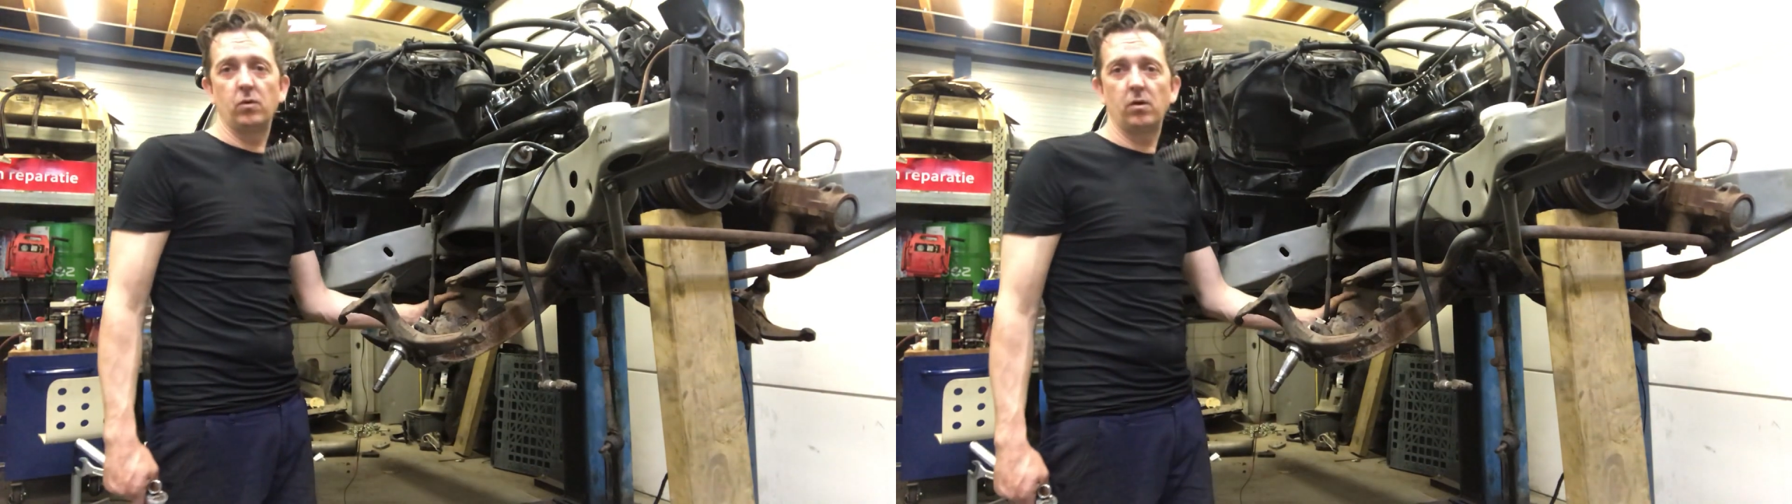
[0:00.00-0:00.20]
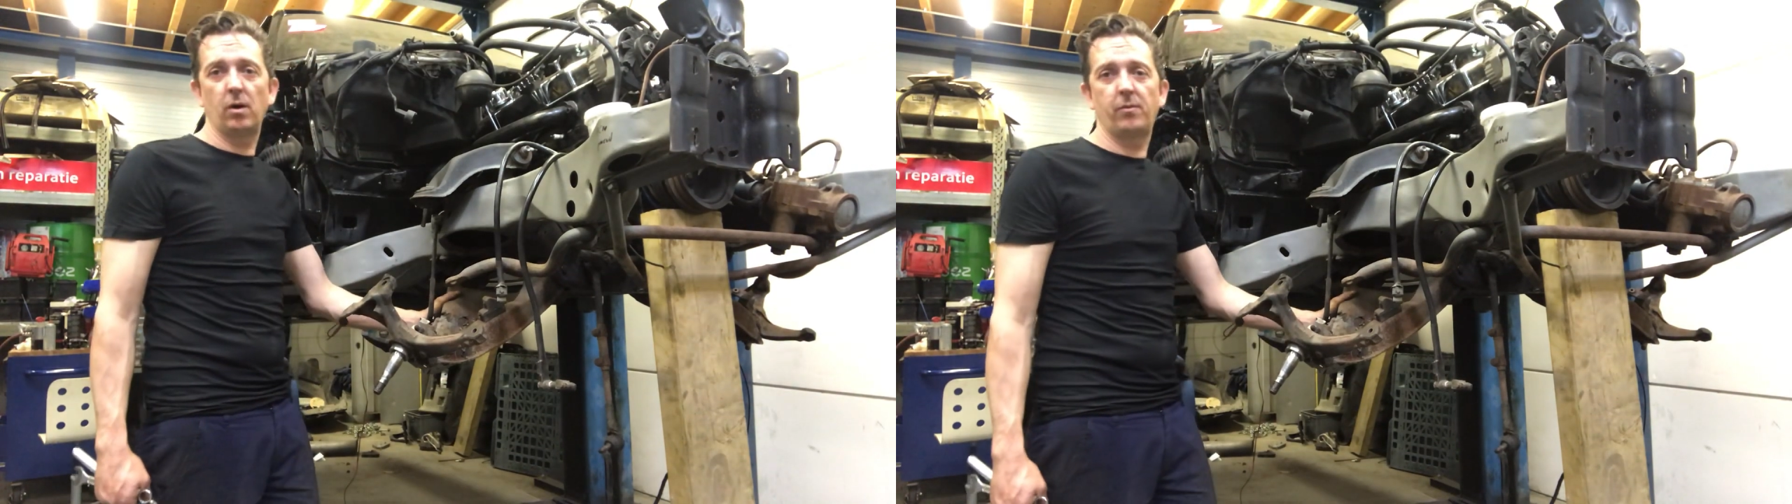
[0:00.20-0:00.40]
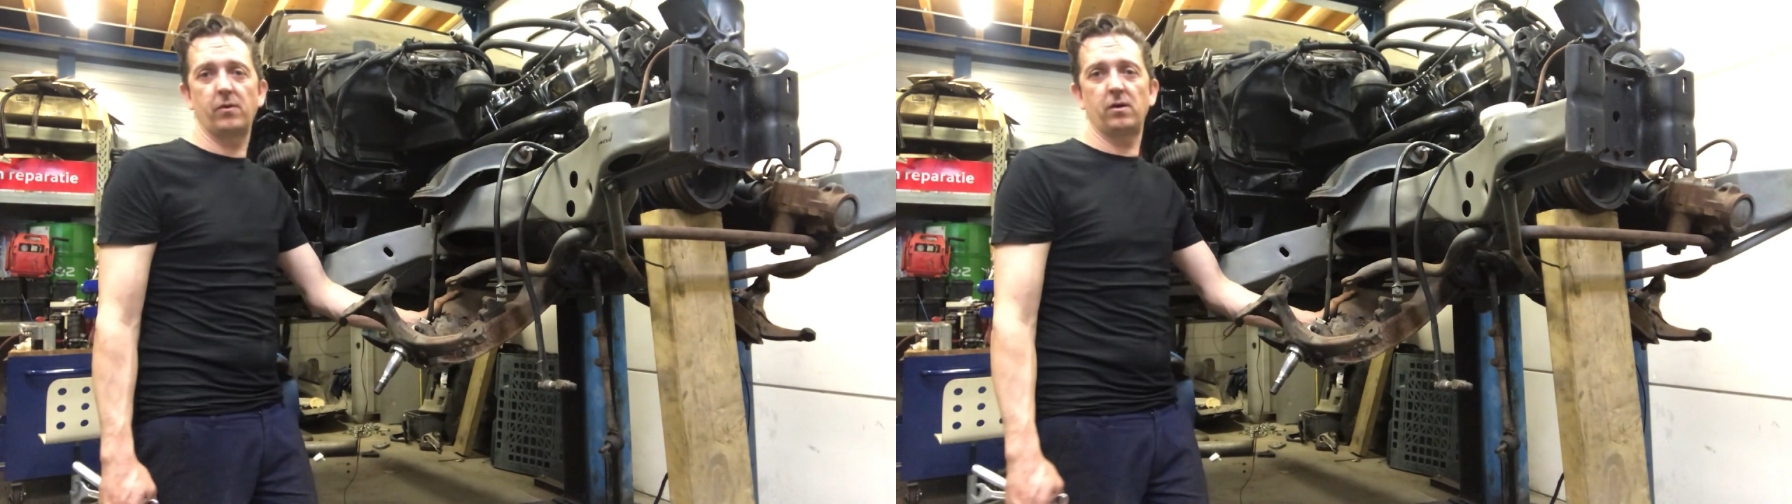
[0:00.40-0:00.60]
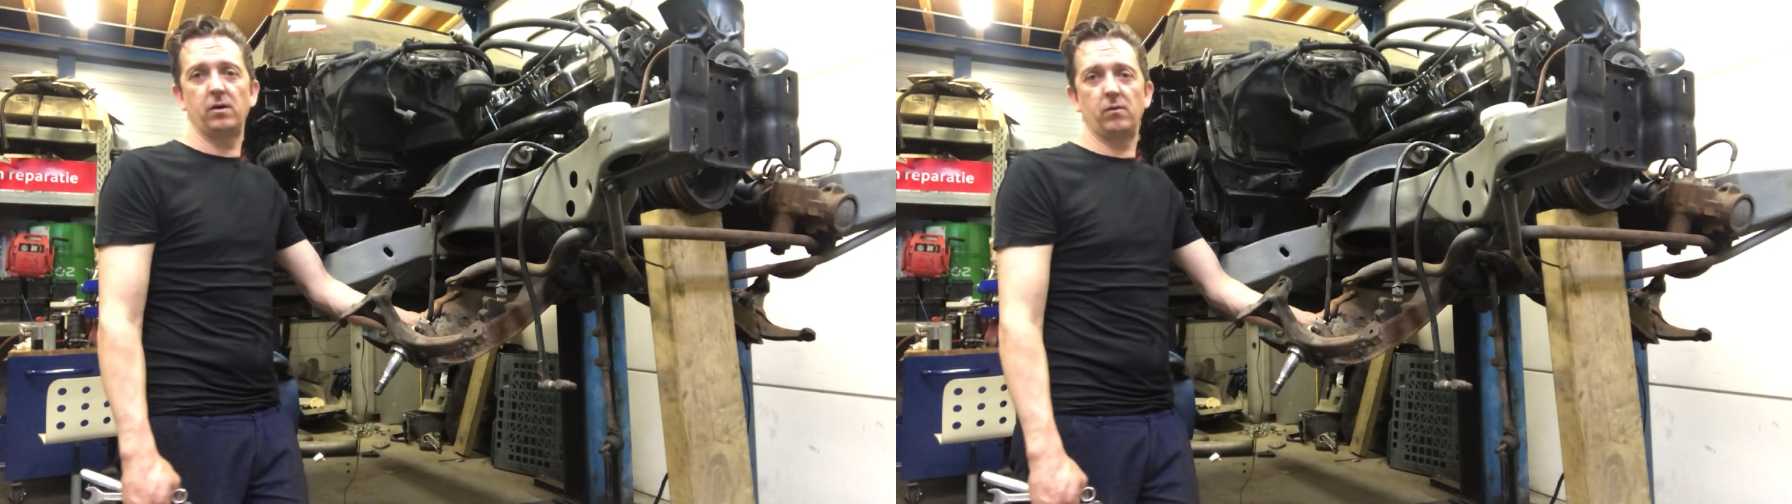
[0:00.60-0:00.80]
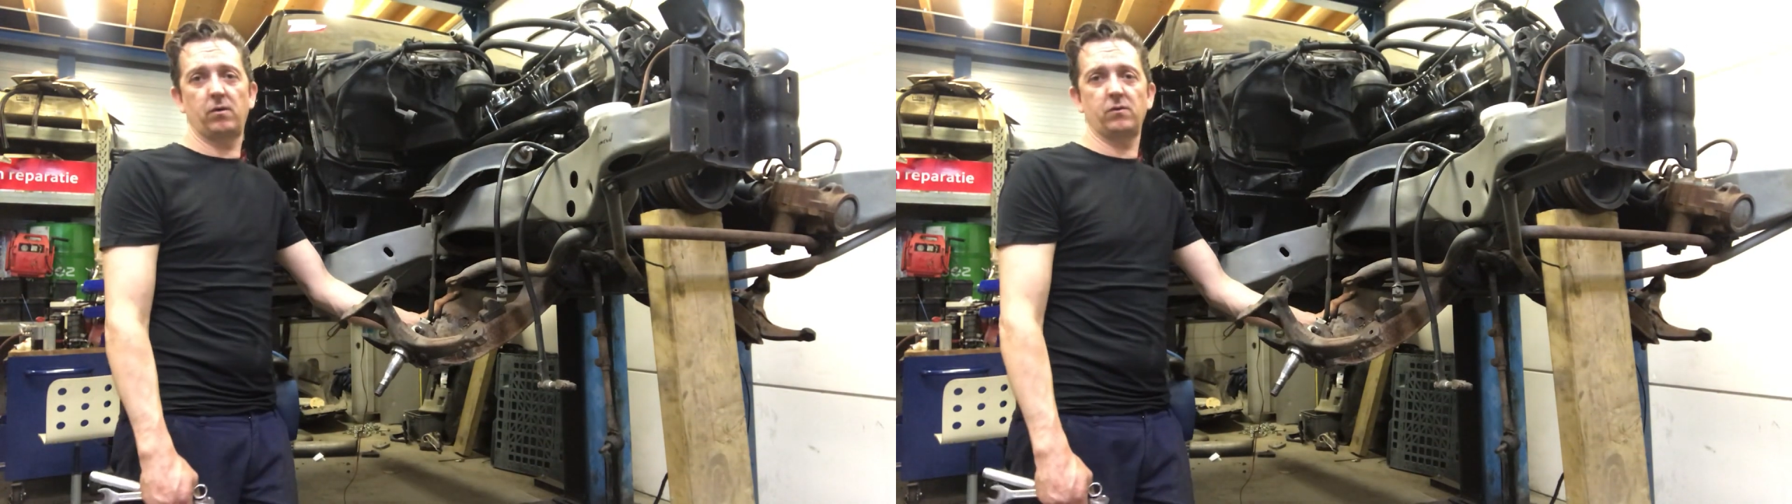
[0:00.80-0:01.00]
upper and
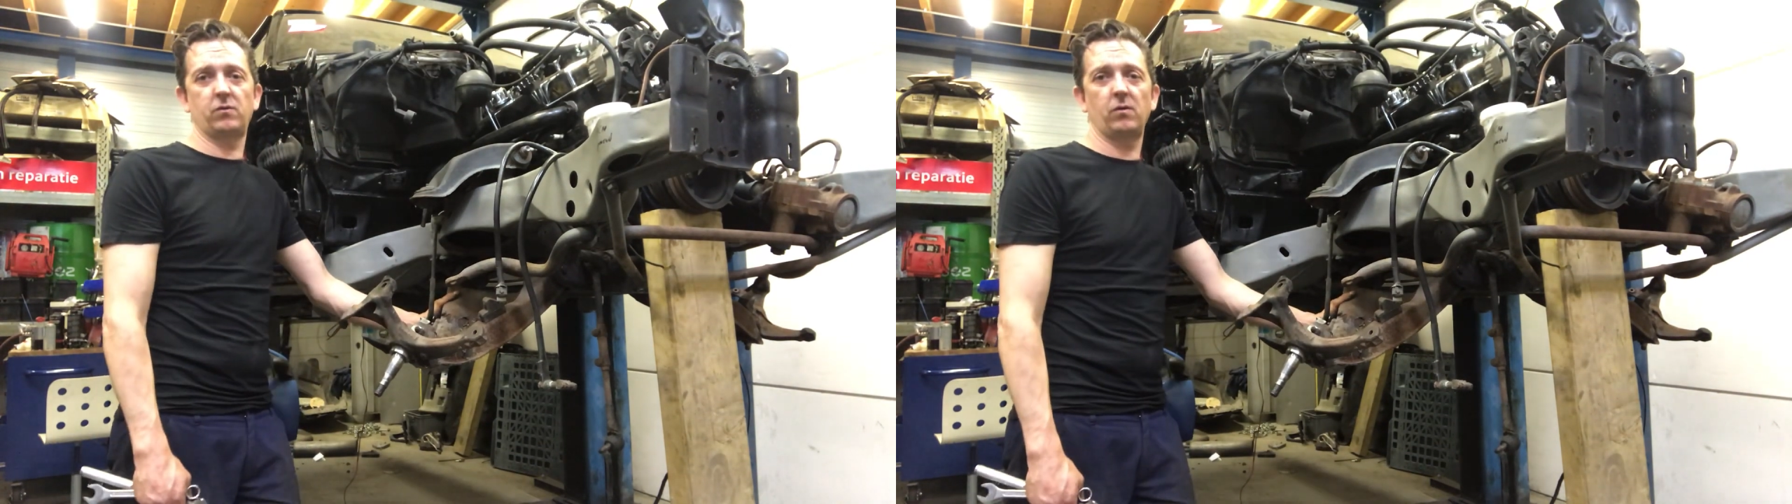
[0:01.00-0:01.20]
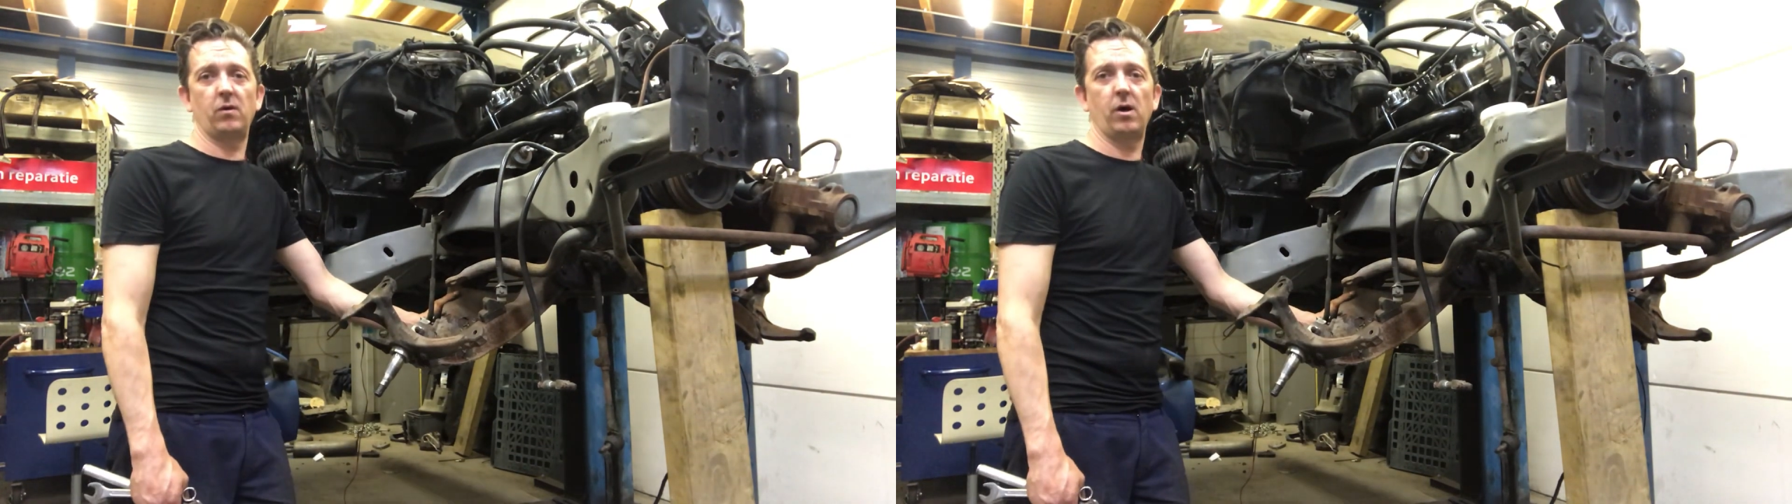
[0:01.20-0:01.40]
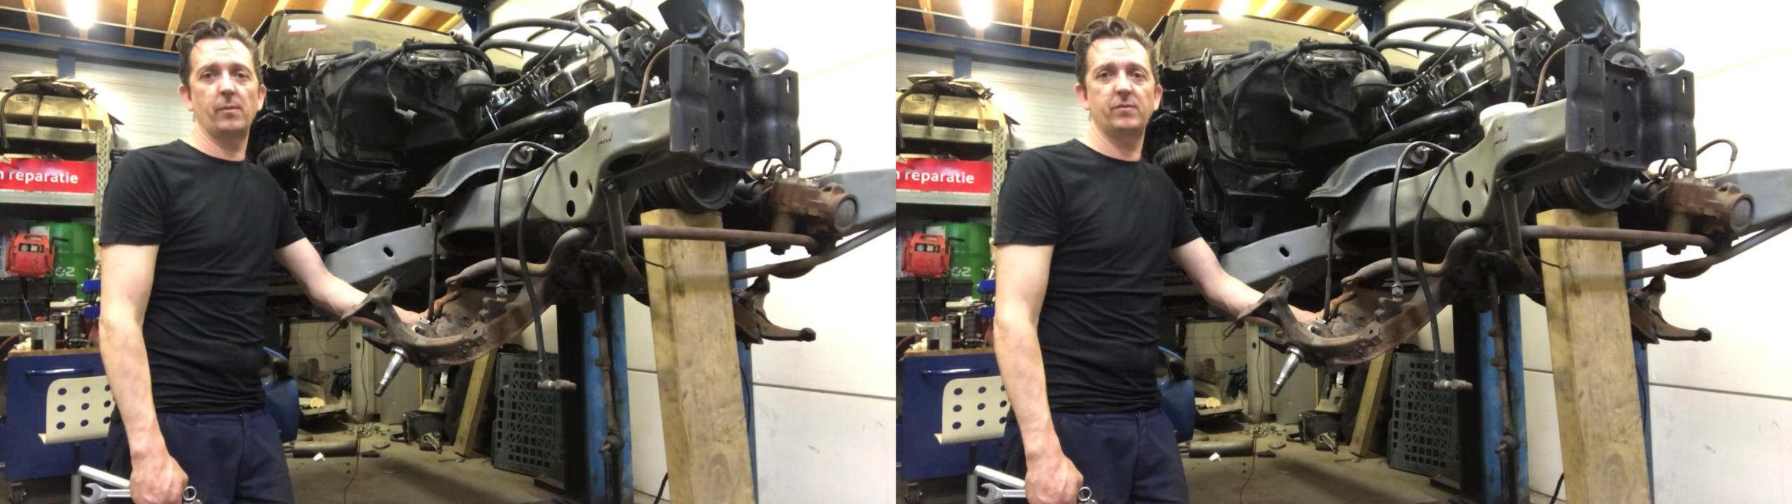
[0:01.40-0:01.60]
lower control arms